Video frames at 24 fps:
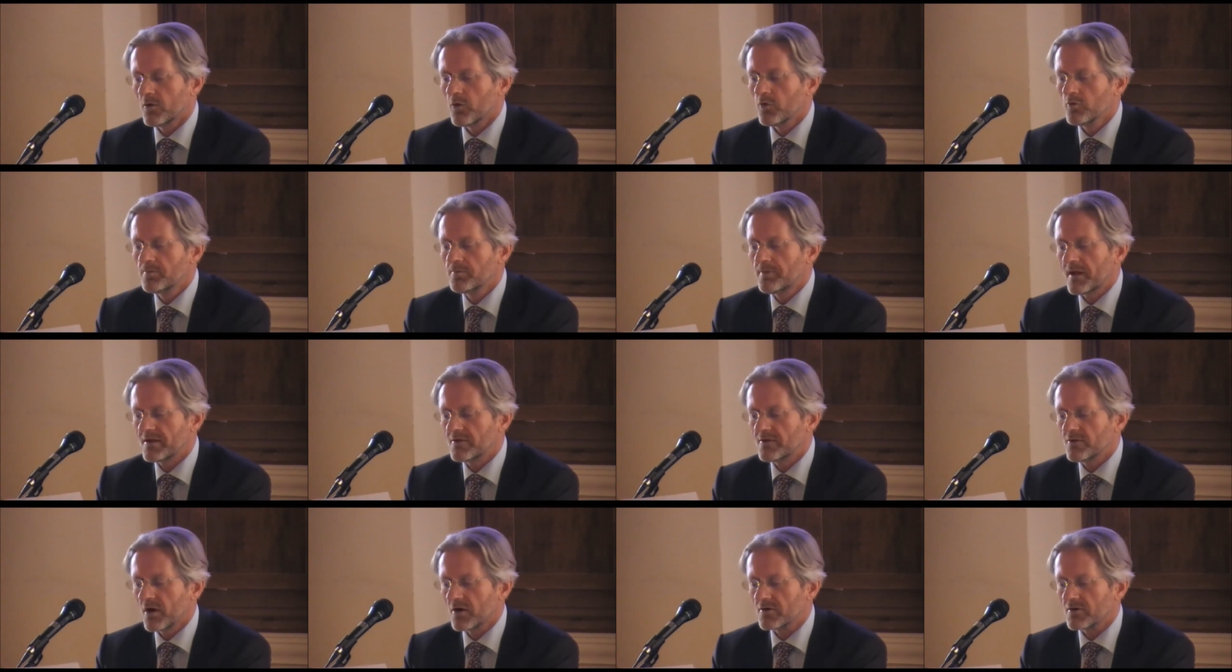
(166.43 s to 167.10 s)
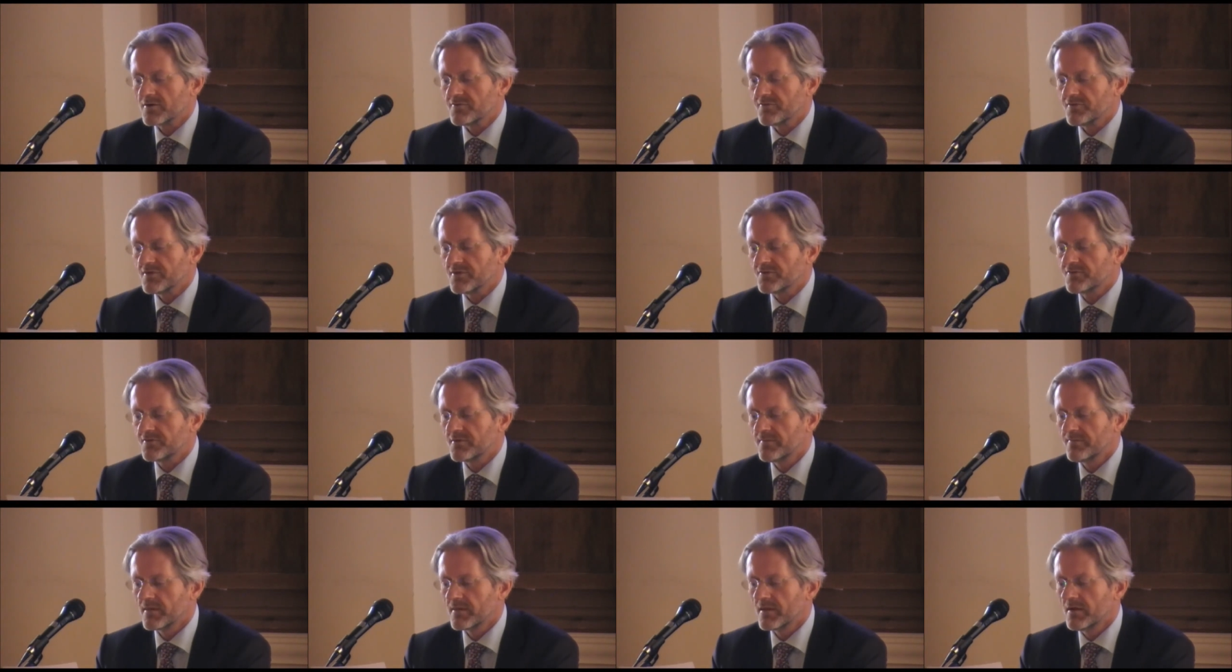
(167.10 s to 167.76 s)
All
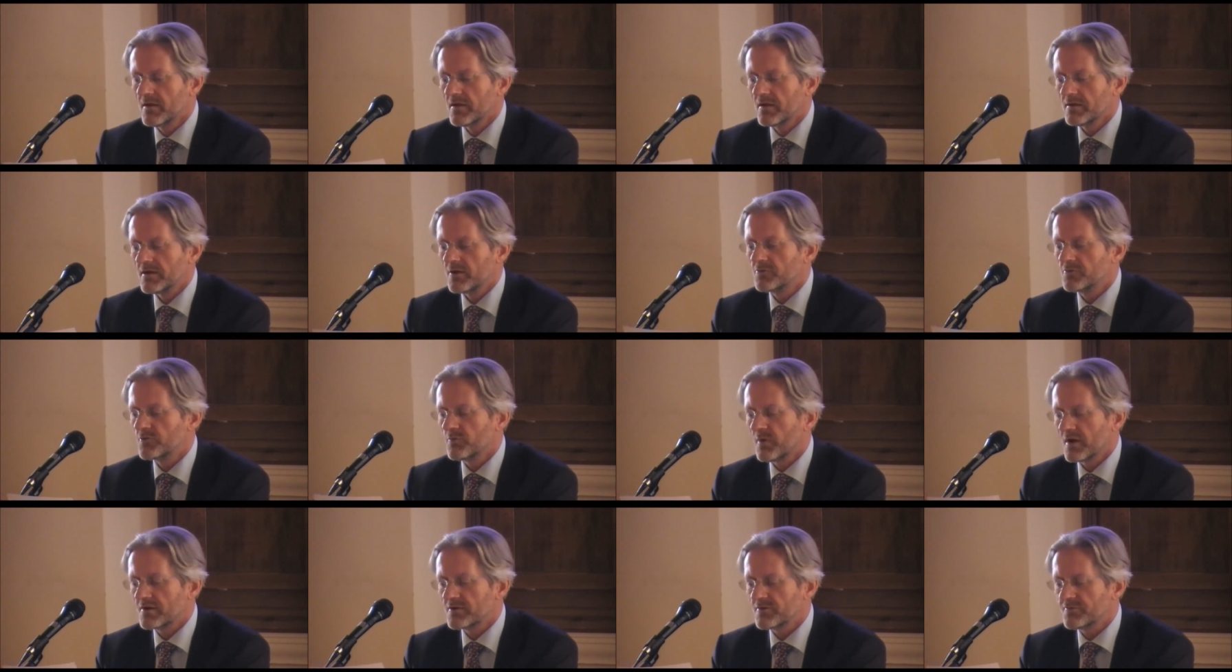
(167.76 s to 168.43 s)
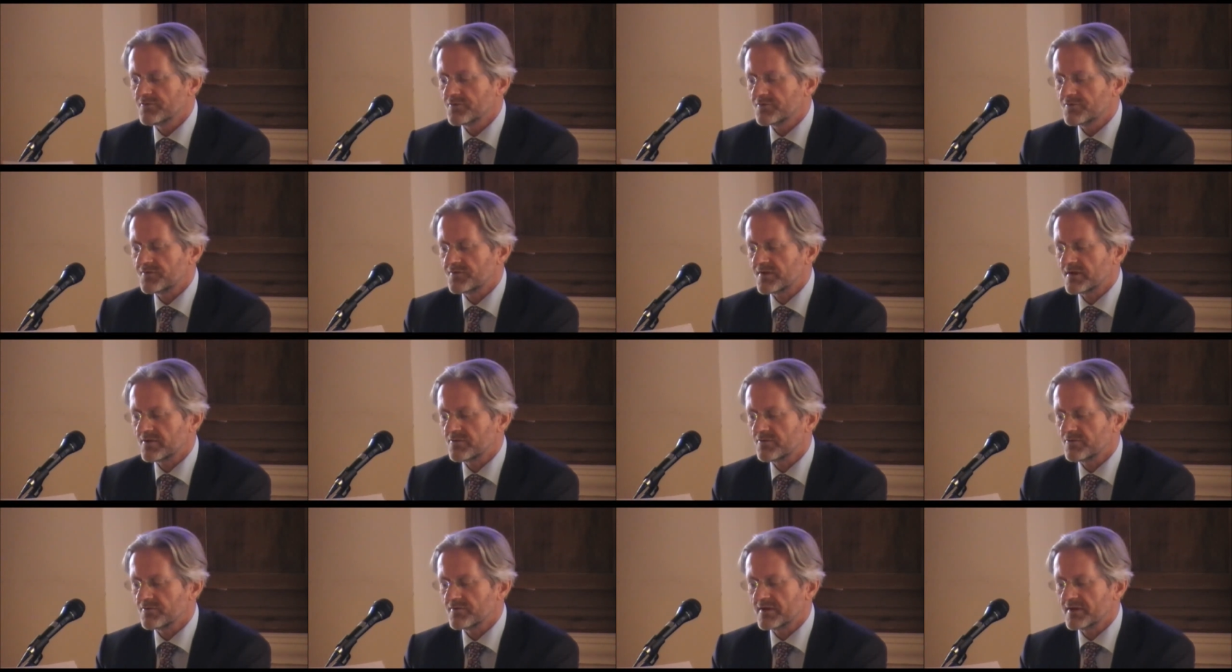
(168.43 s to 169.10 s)
paleographers know the wonderful
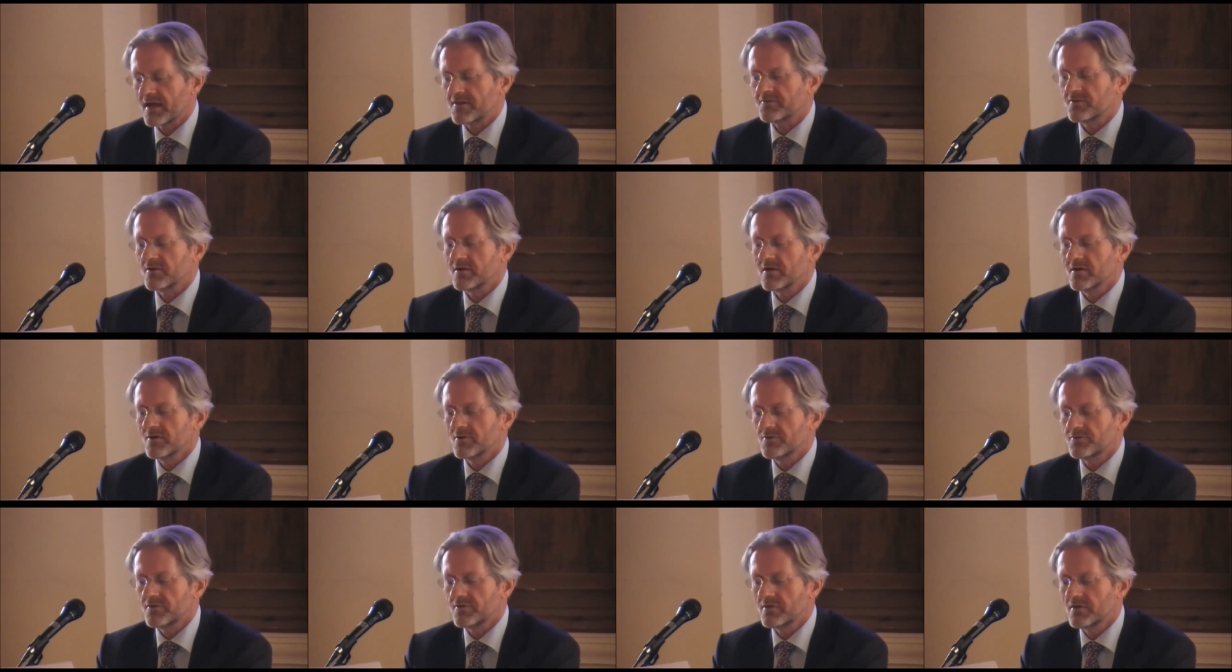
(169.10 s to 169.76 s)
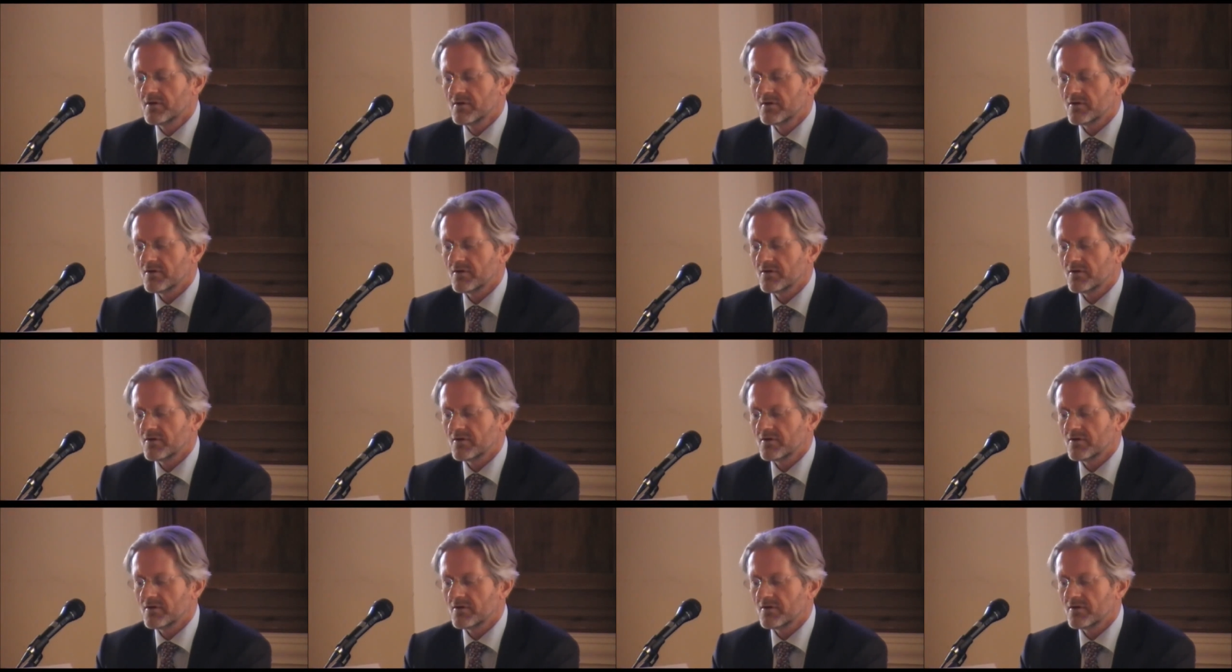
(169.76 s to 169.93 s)
series of catalogues